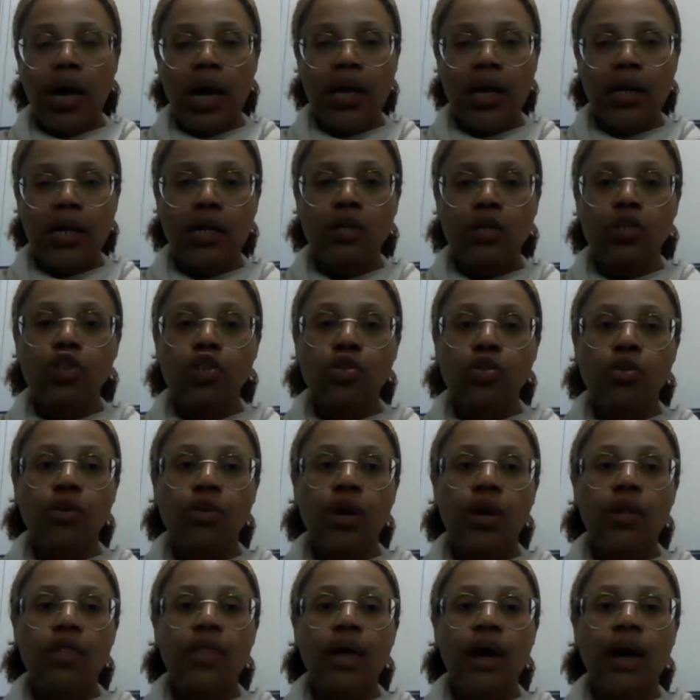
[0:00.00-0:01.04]
and
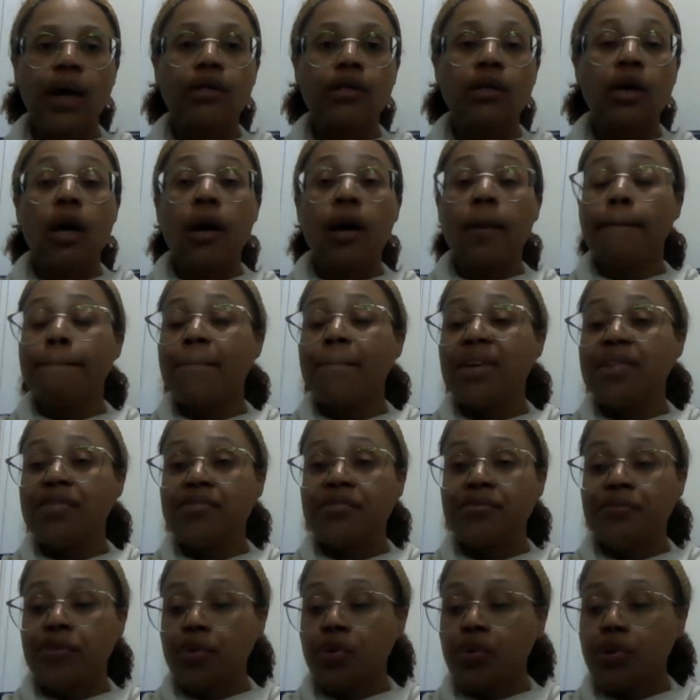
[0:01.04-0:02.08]
ensuring that
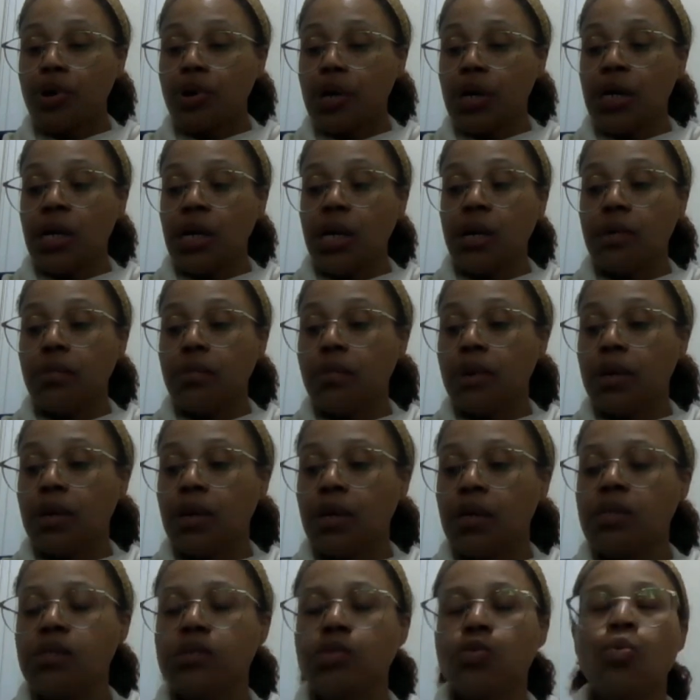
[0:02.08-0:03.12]
before,
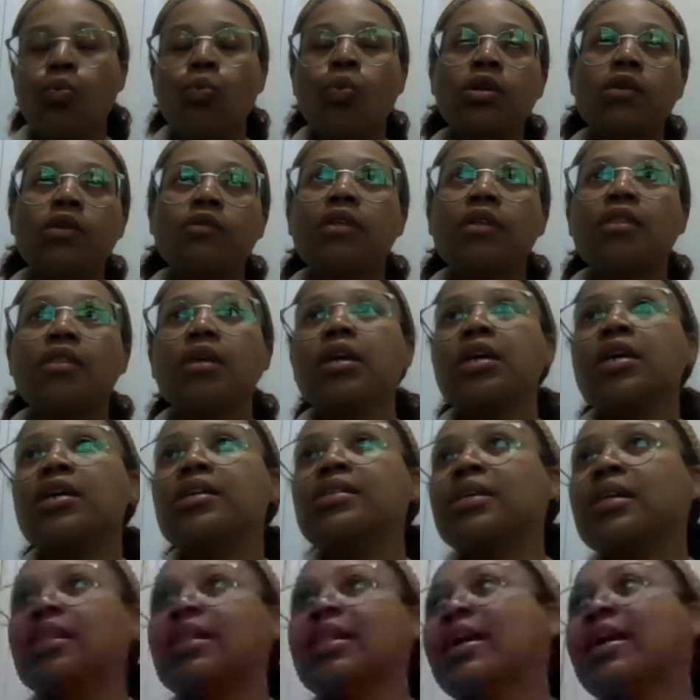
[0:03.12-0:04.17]
because one of the things is,
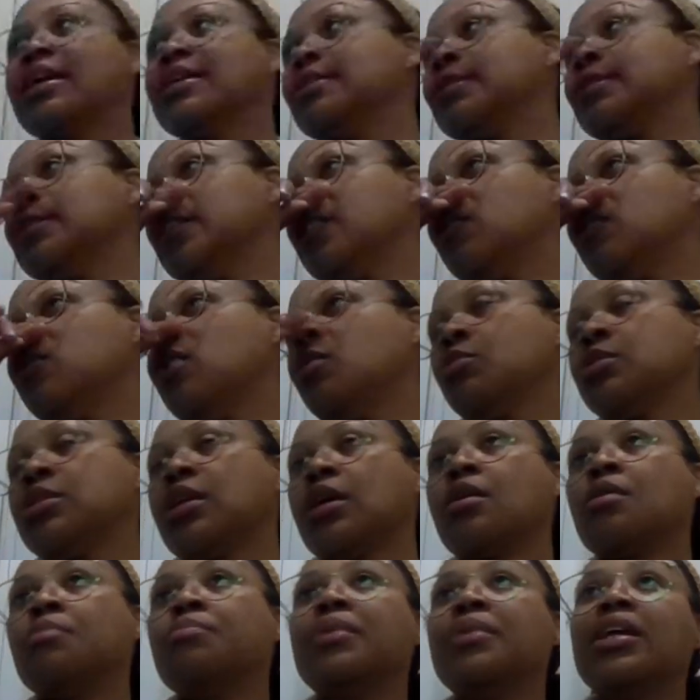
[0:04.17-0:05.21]
and last year there was a
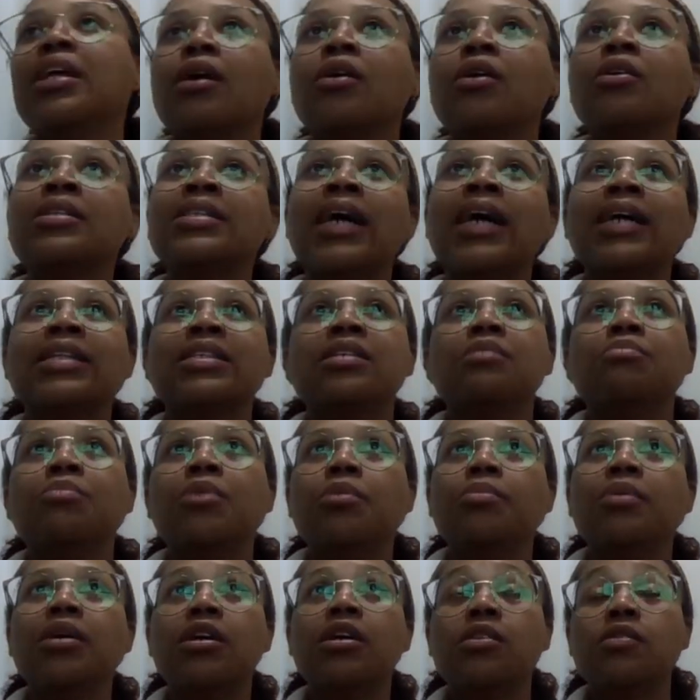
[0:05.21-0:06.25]
company that contacted me
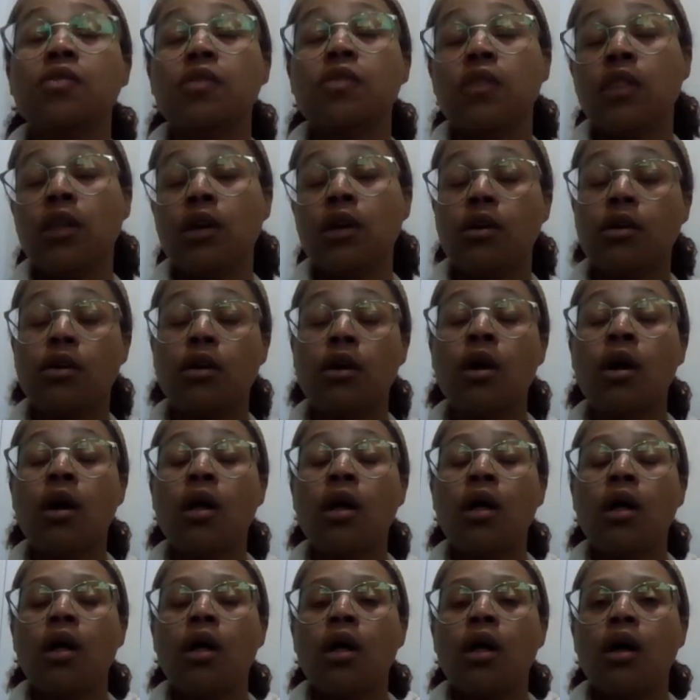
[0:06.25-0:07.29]
because
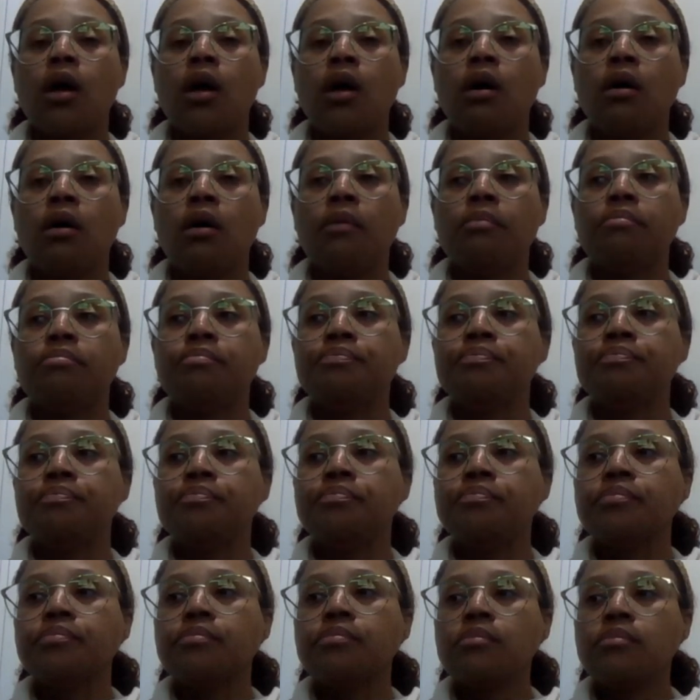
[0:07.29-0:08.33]
um,
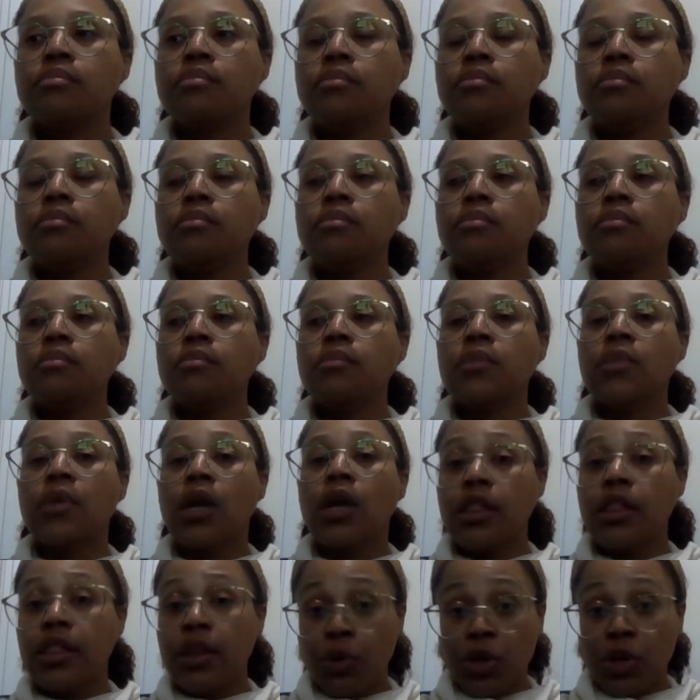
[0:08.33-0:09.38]

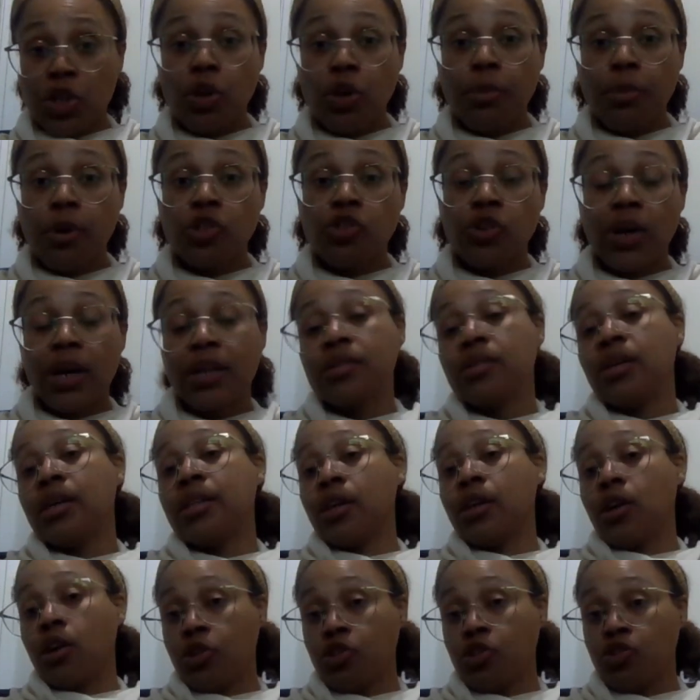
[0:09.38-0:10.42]
they were a subcontractor and
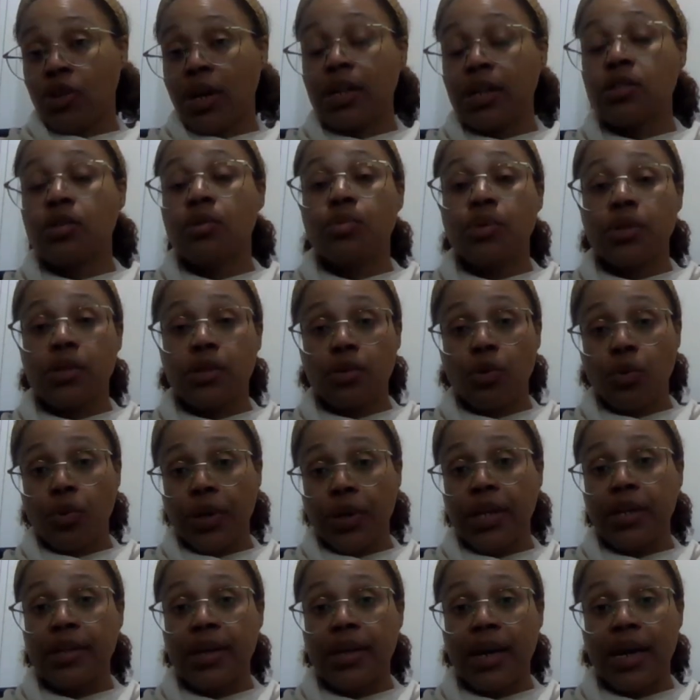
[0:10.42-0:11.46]
the contractor was going
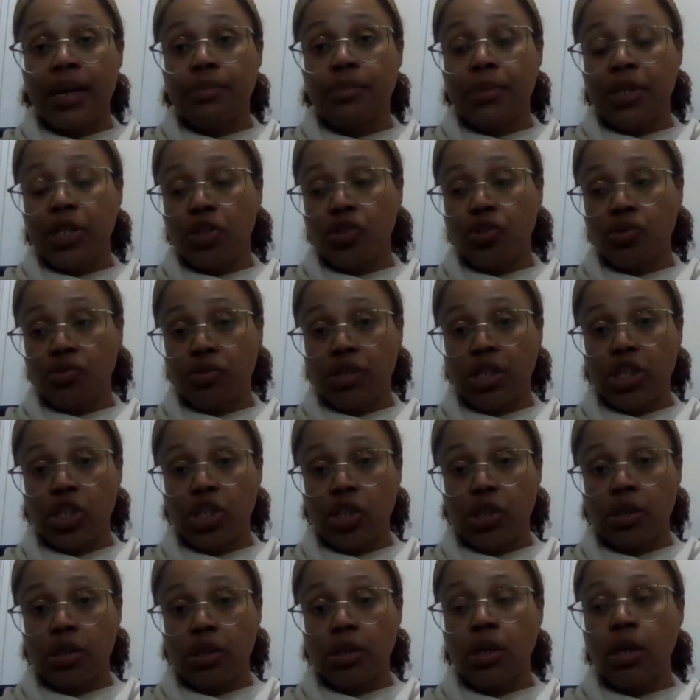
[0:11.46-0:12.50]
into
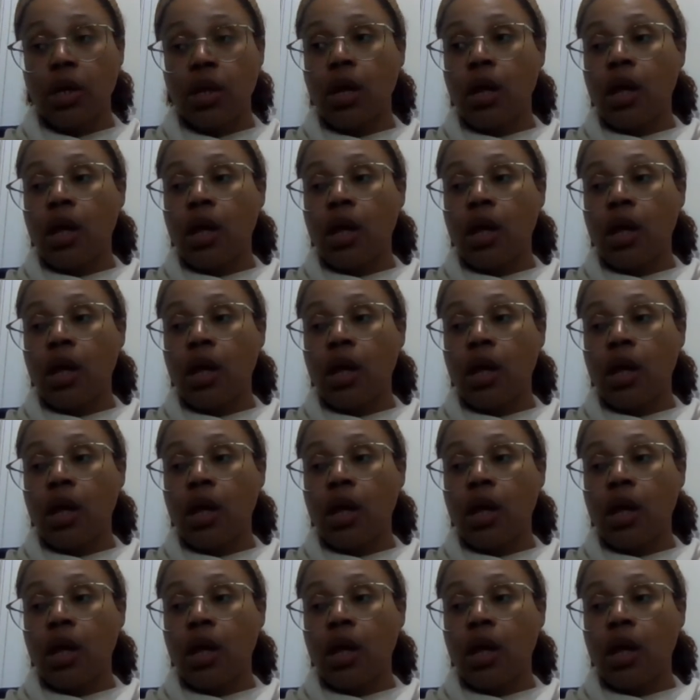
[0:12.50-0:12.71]
administration.